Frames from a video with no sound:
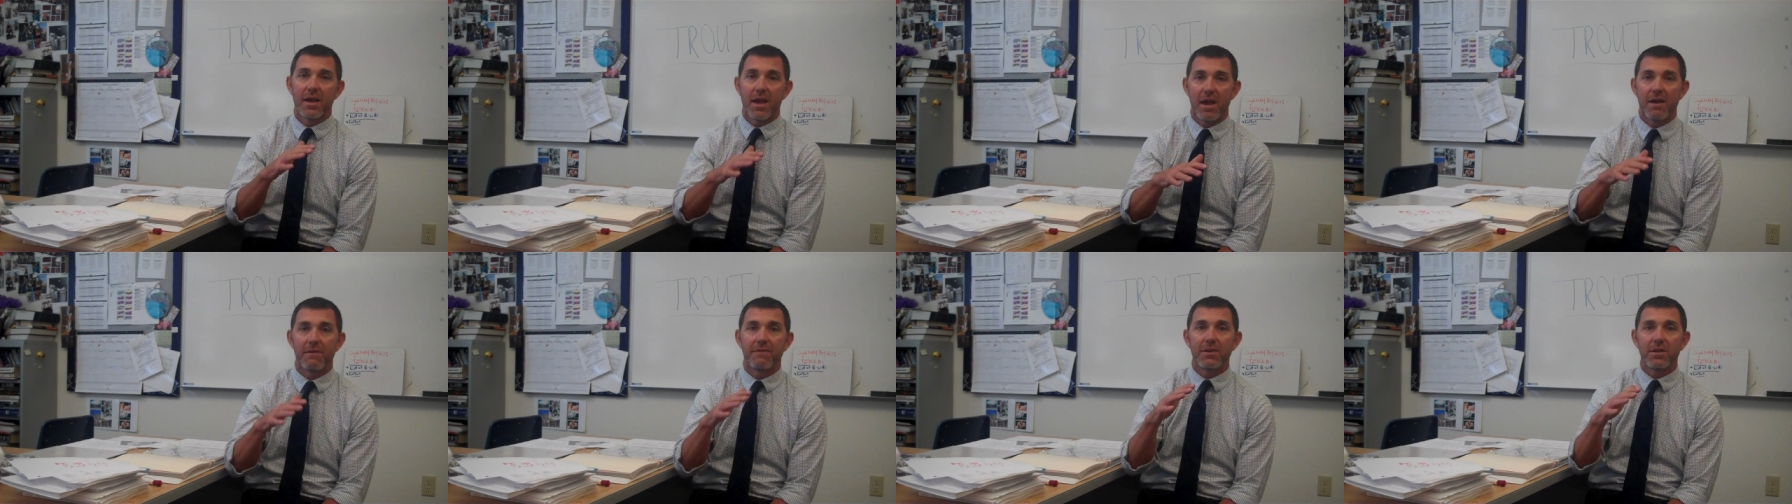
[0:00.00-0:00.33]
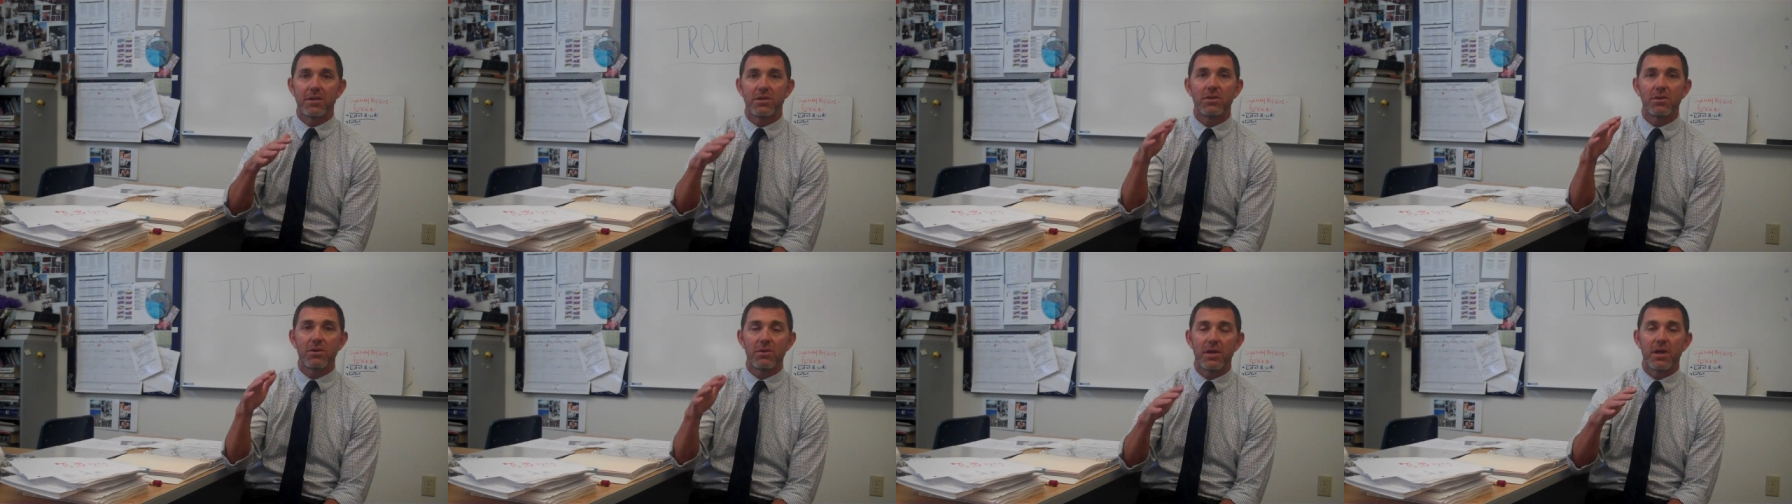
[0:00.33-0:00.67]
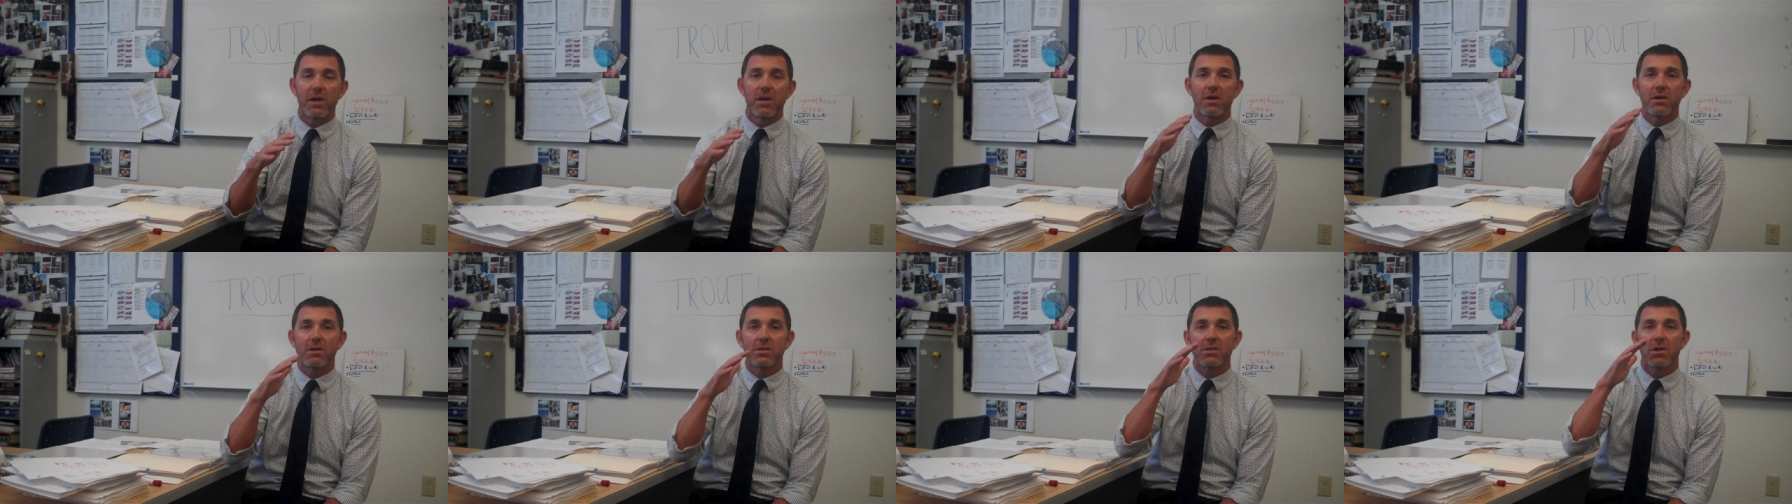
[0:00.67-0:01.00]
Every two
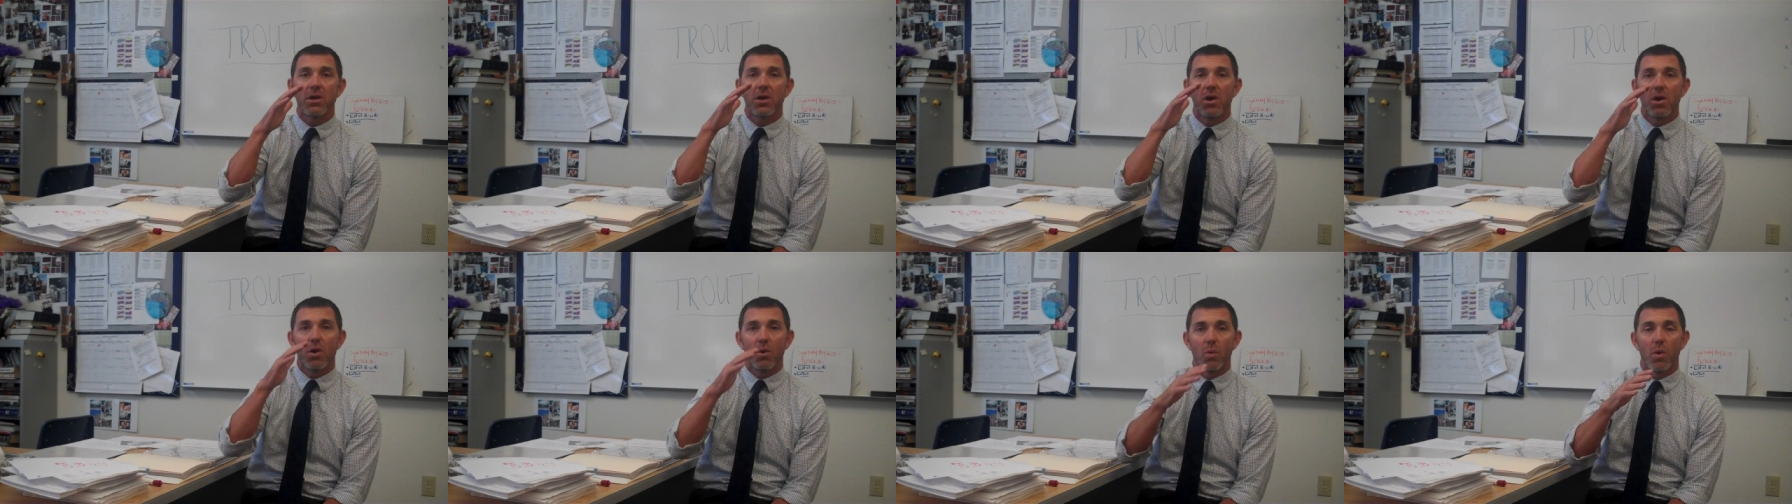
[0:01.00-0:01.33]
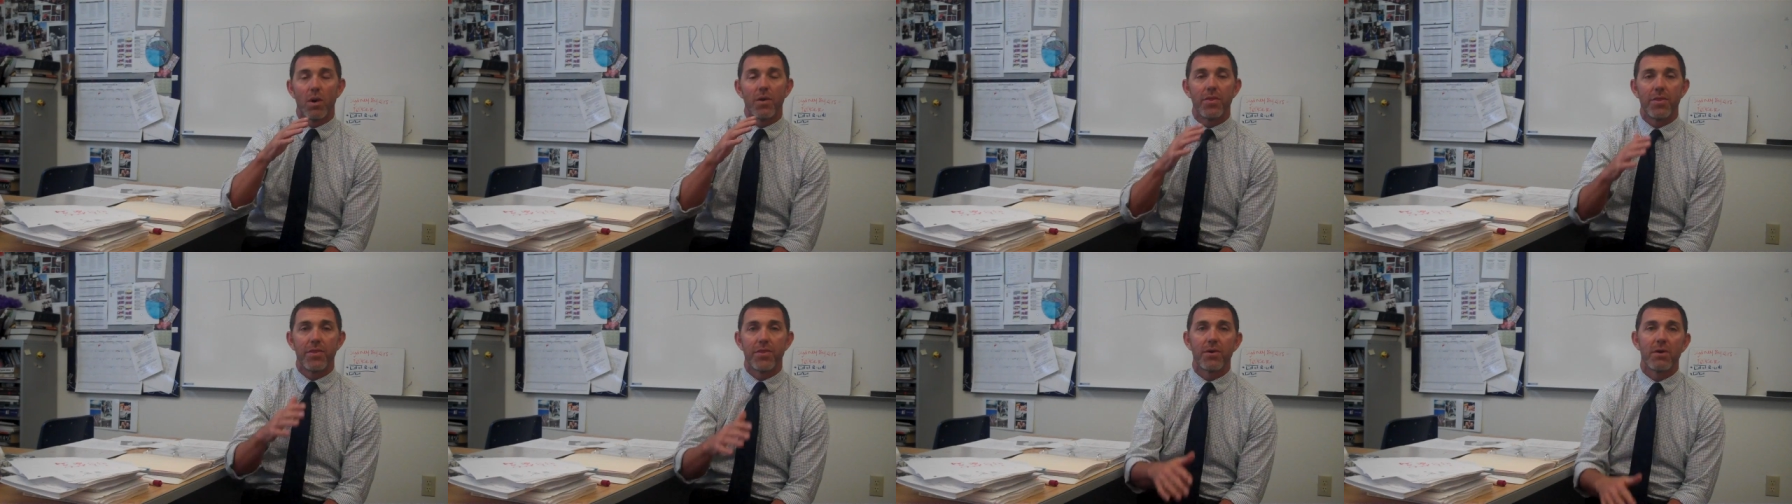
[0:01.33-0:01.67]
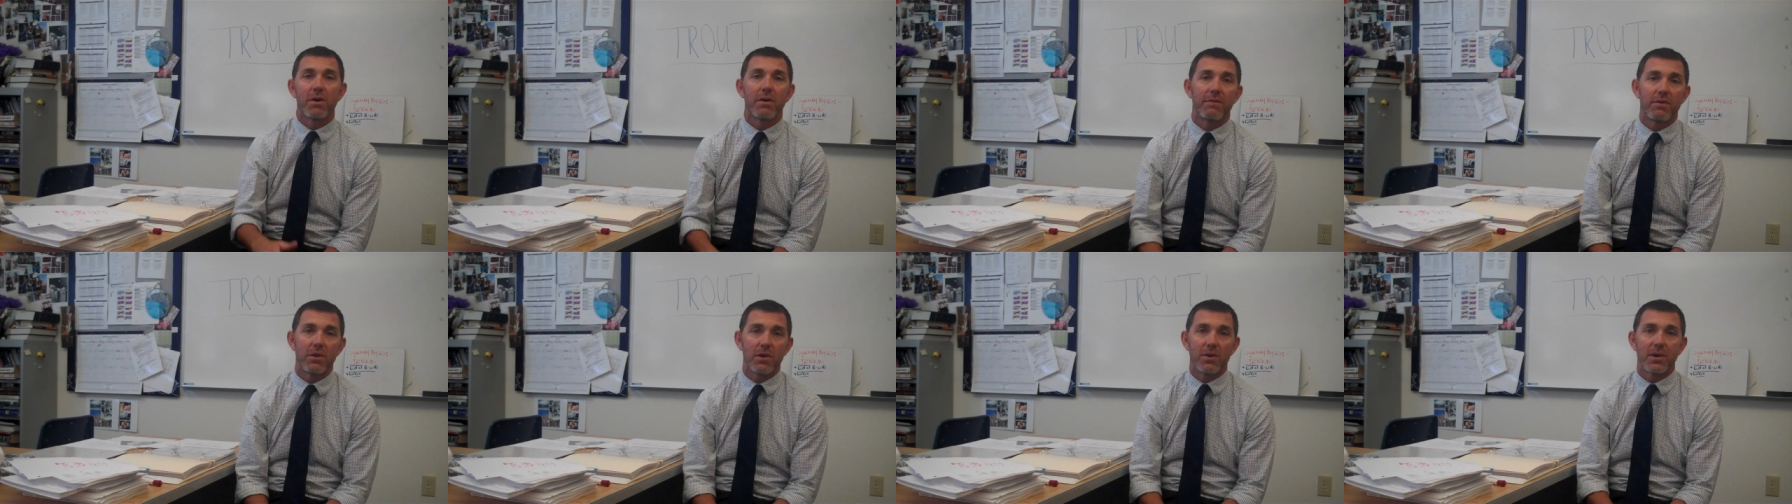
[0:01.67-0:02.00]
years,
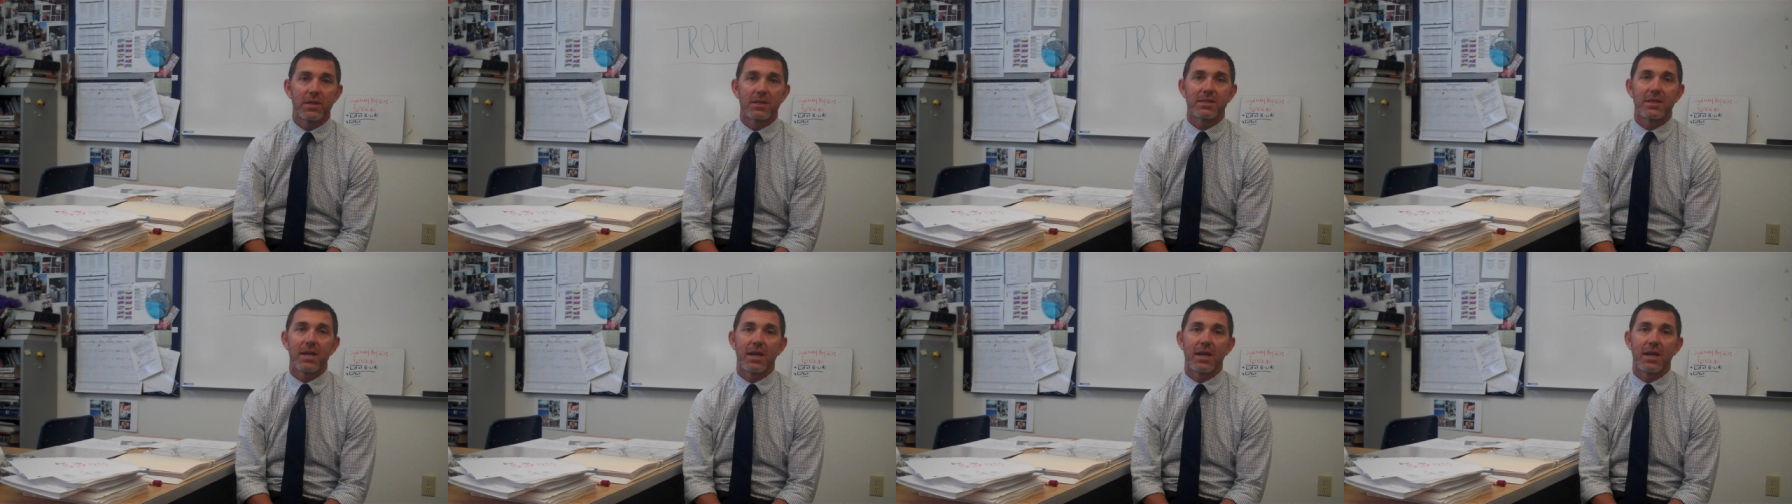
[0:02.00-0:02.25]
one-third of the U.S.